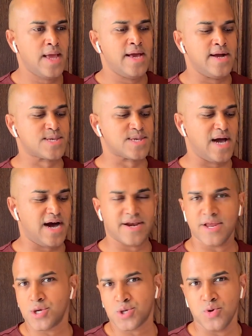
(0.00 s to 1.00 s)
it's not
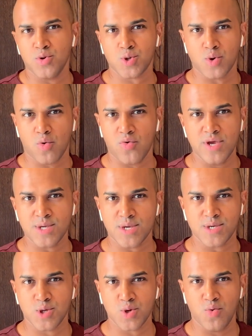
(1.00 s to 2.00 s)
an excuse or a
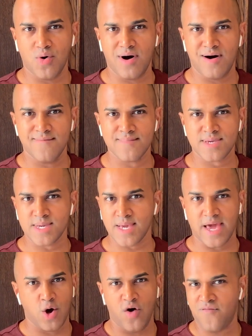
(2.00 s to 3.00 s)
reason to um, to
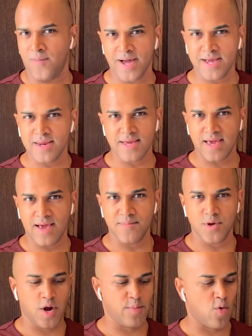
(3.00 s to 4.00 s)
get off my eating game.
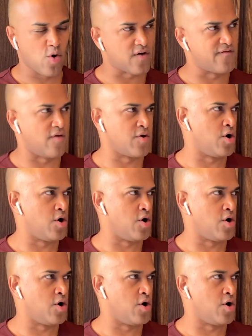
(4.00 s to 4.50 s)
And I'm working very